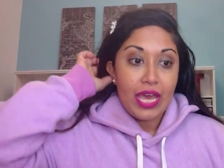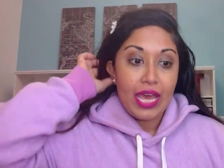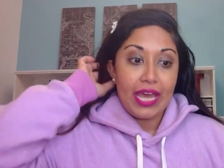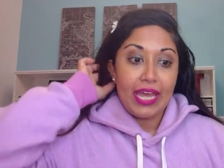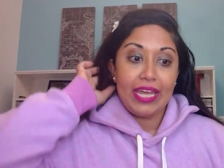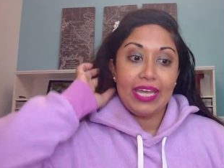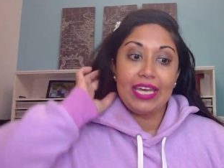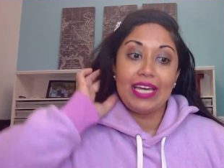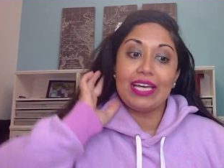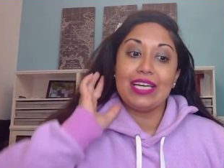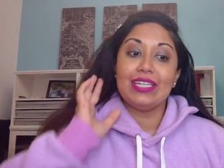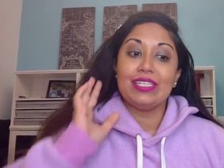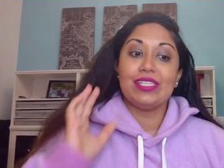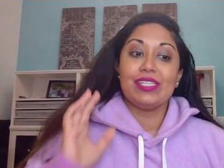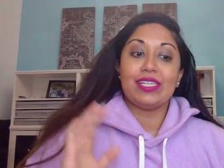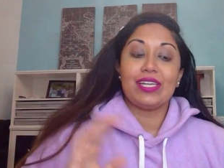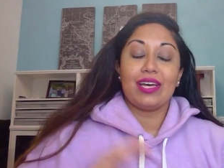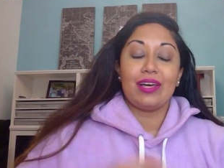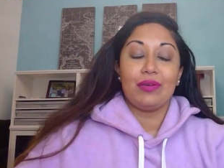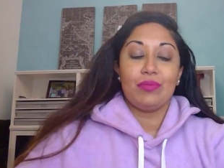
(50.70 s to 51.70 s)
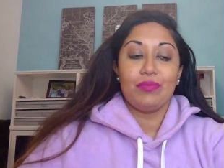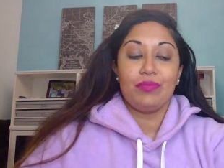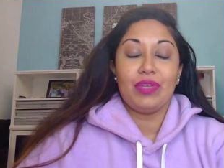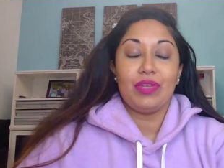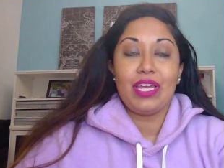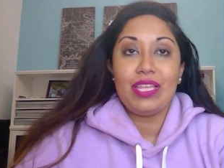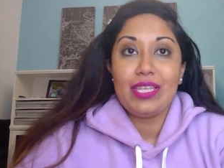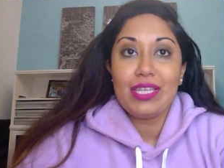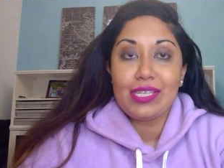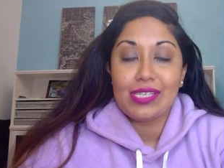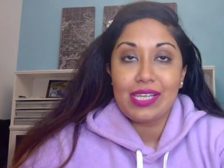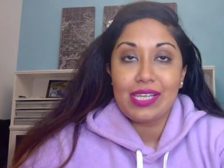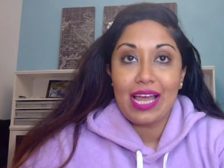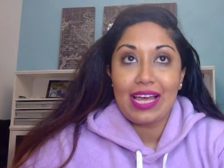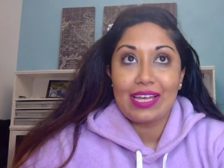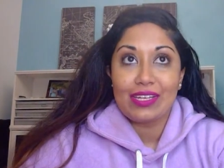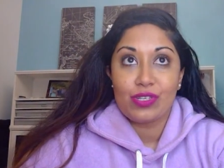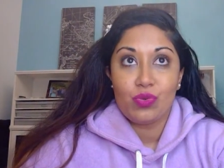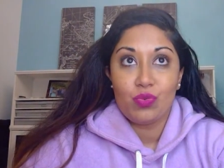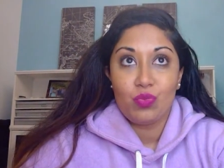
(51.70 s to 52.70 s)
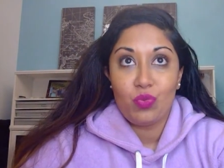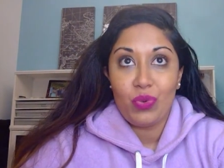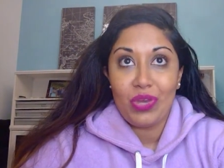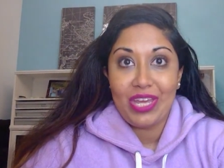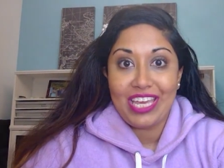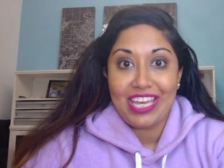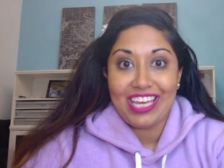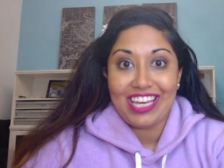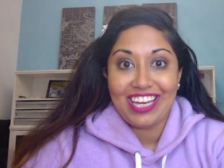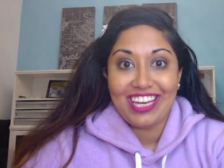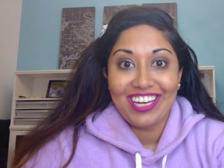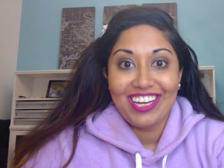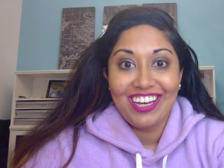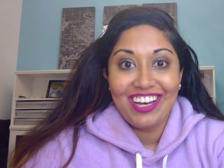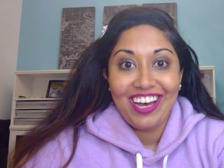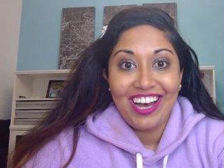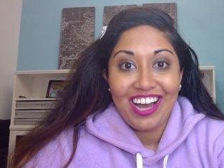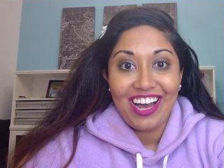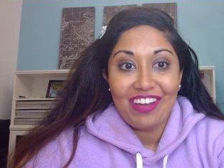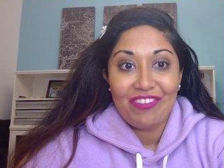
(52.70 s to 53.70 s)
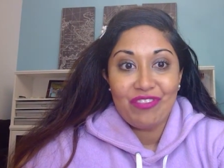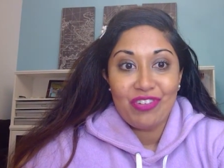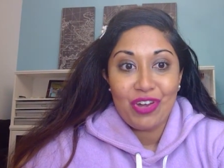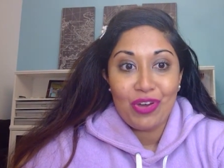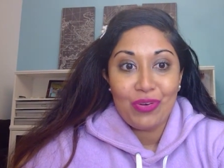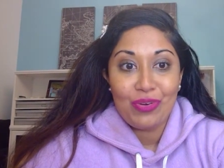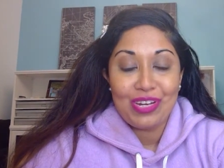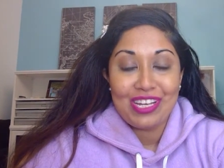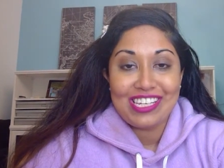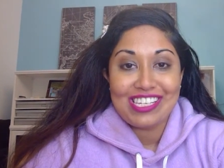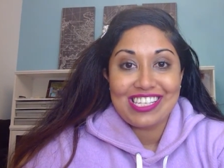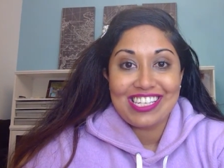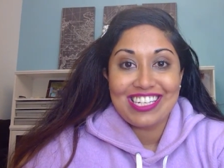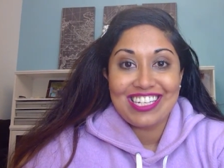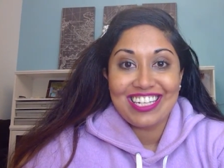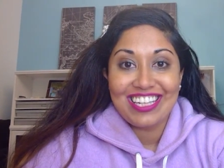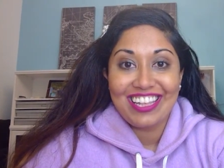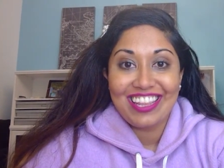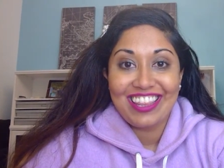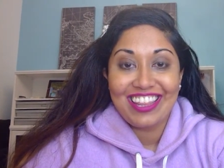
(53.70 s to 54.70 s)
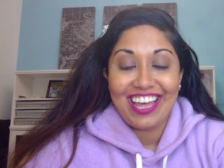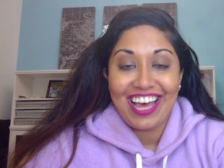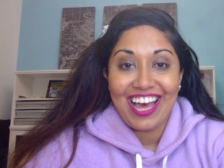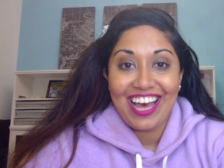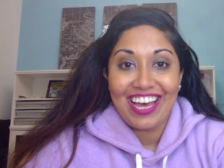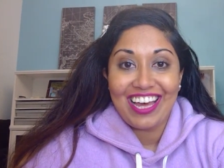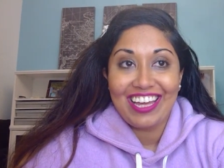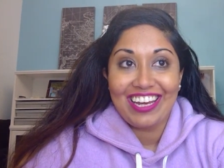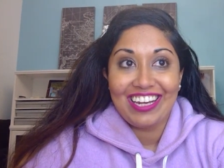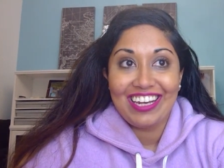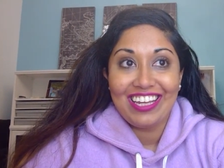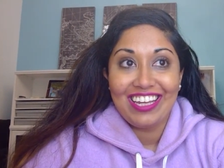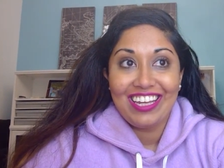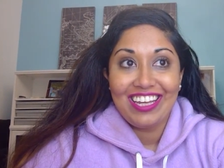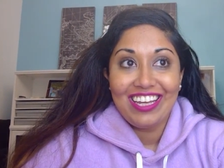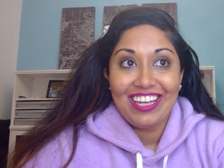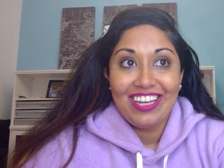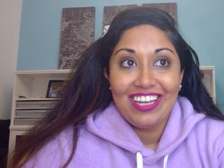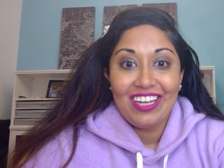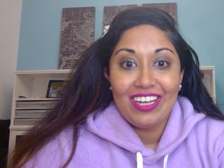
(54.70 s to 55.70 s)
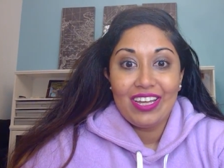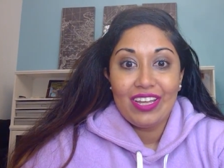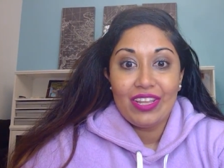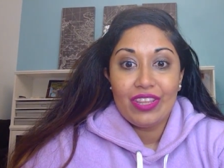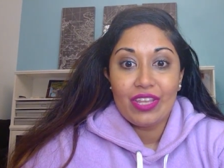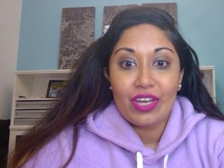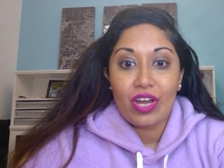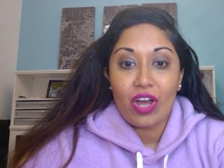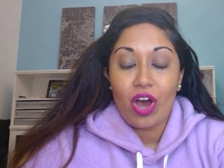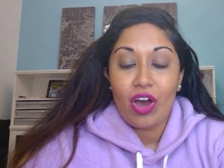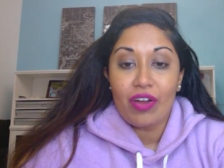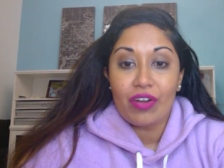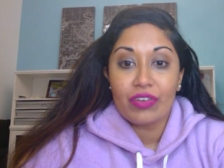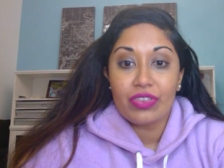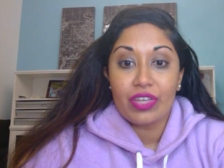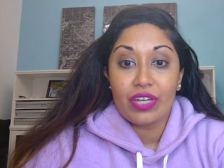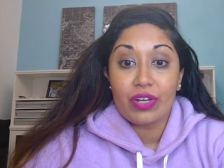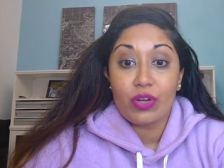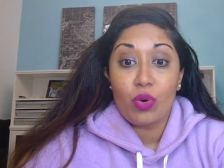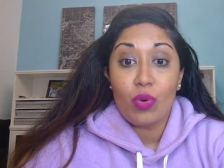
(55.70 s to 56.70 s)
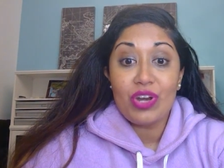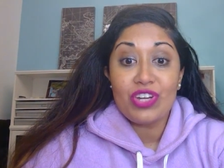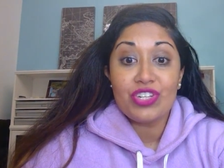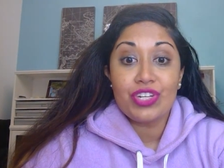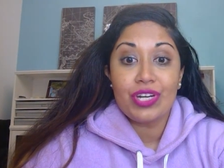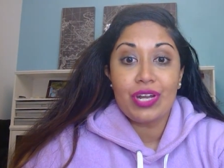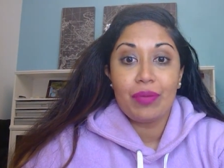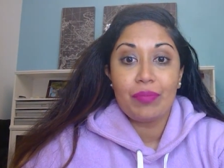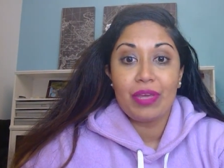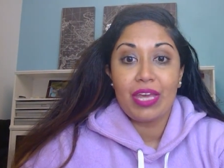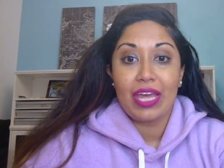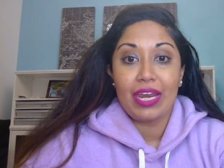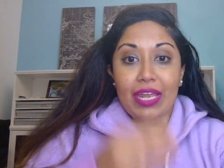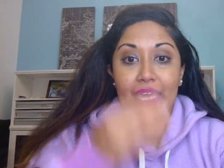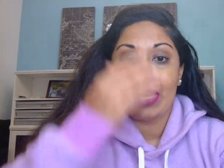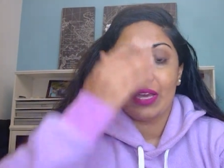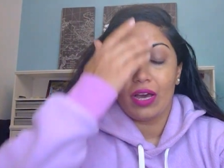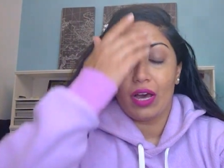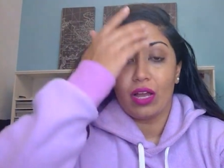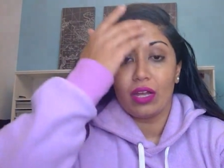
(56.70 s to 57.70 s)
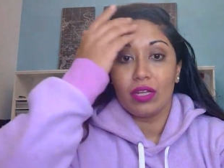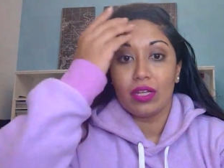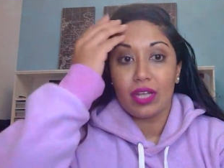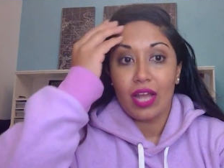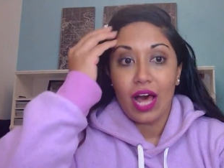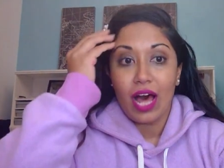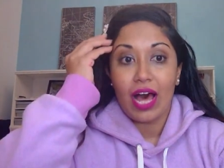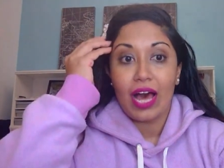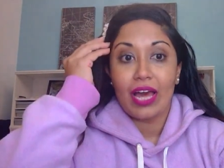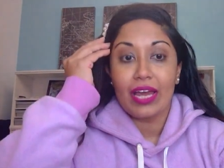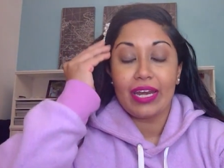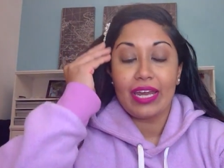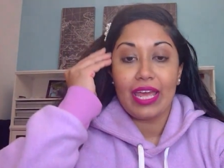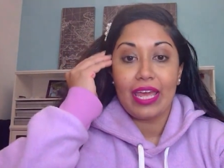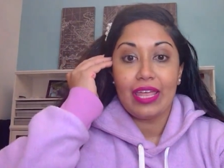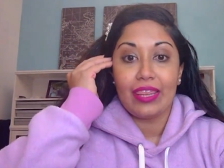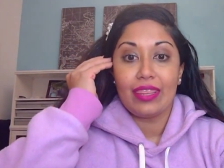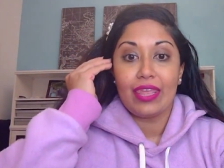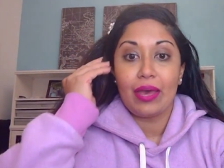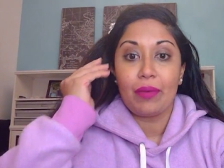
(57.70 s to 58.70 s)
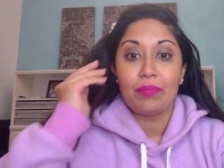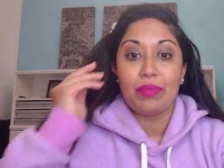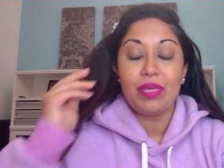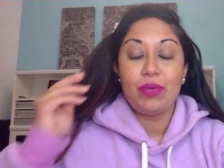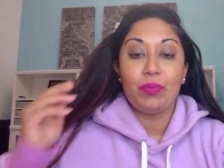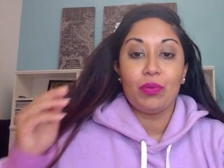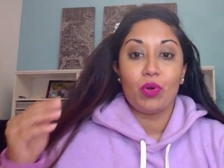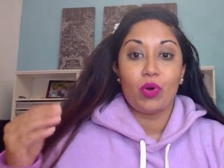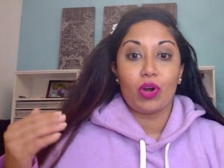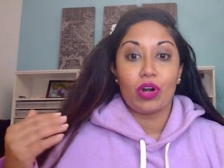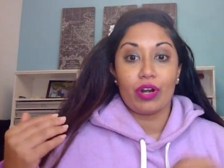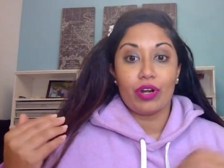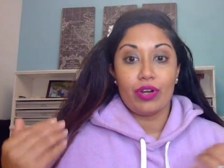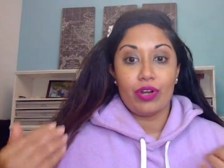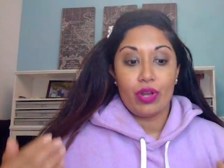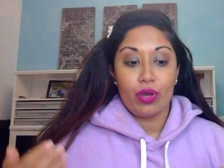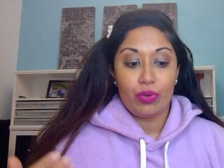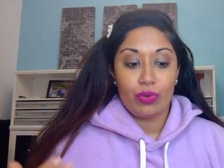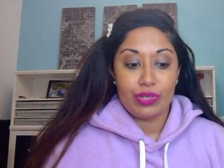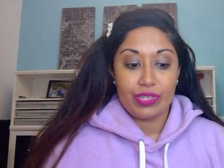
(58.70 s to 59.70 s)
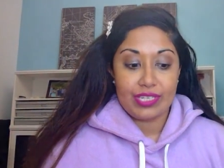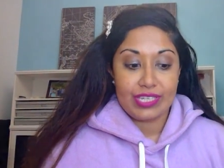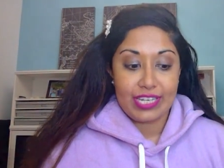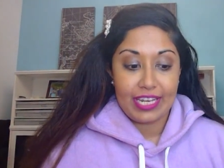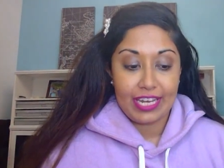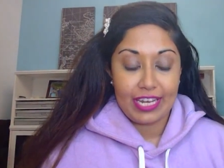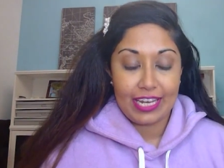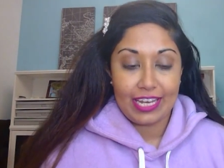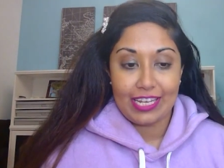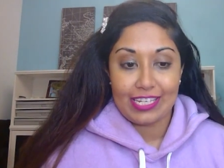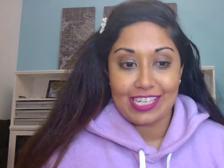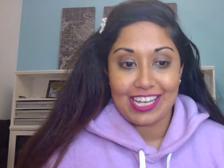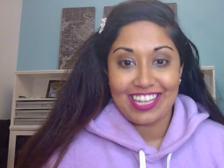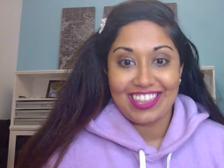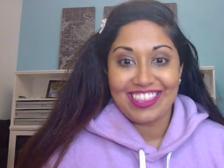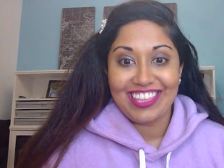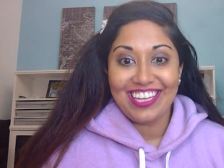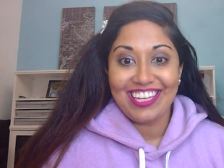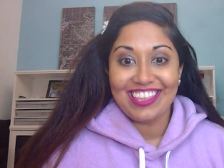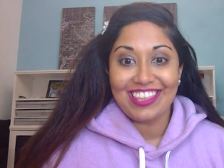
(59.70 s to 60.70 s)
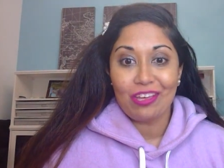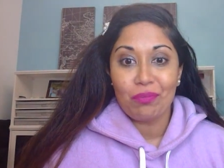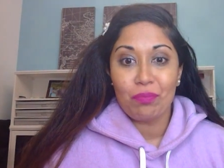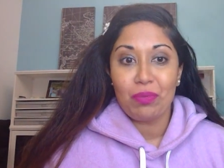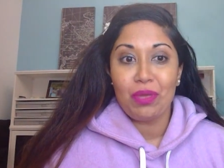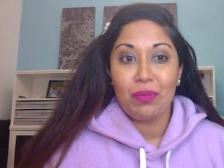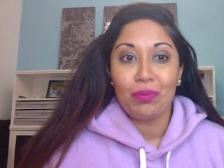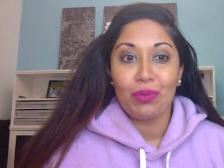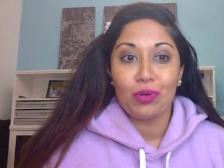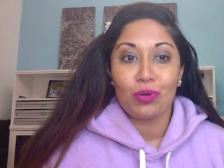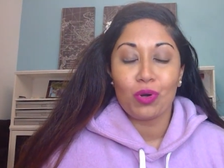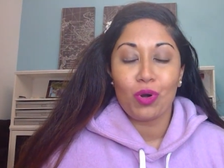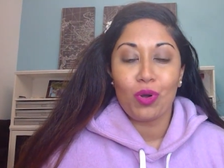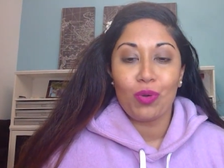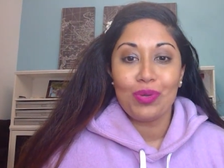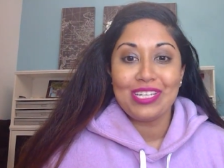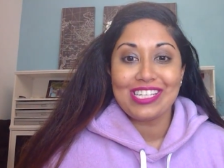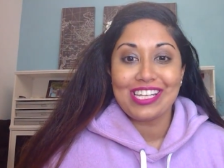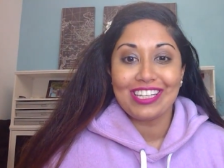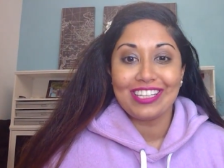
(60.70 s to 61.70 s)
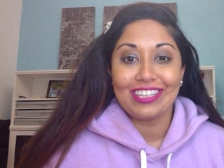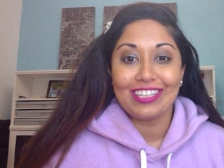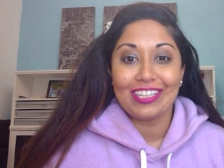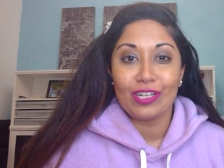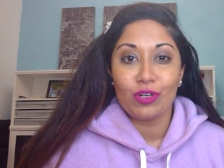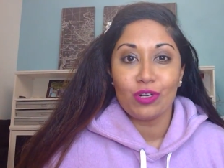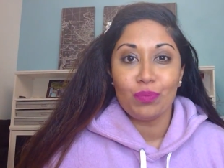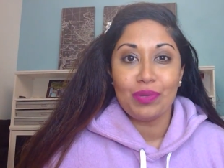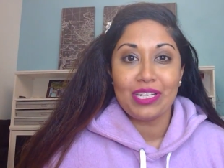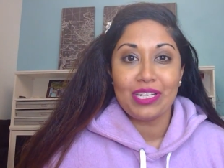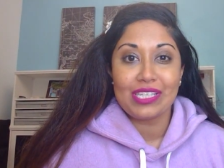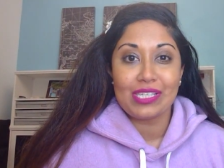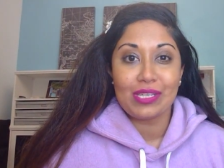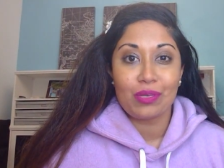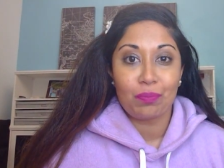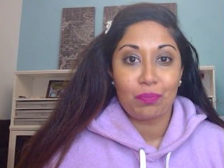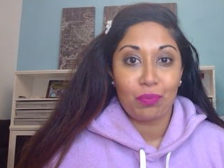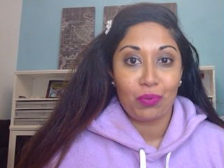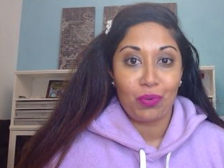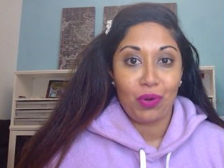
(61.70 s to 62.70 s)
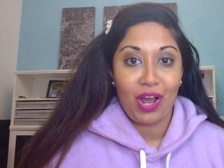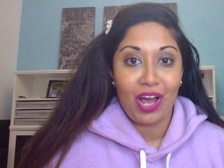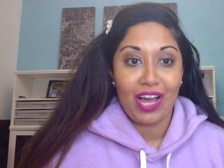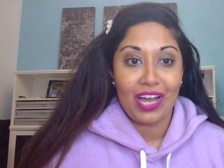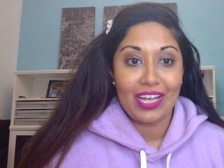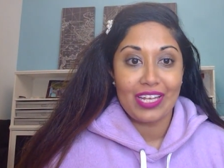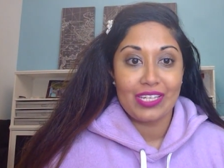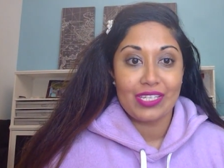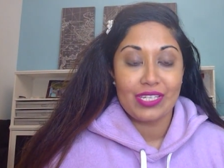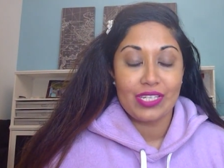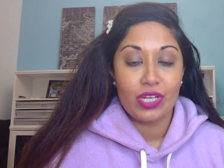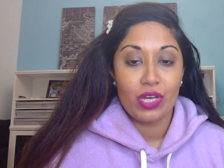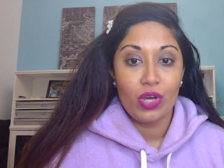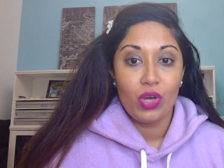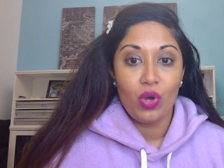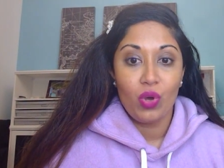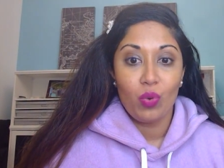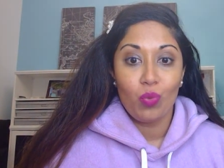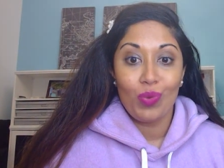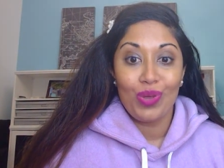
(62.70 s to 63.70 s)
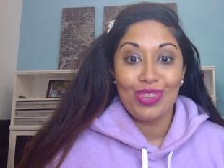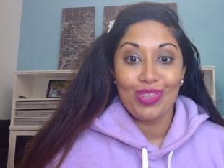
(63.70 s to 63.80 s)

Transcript: And um, in this last week, I've noticed that the the question I'm getting a lot and that people aren't noticing is I think that people are always a little bit surprised when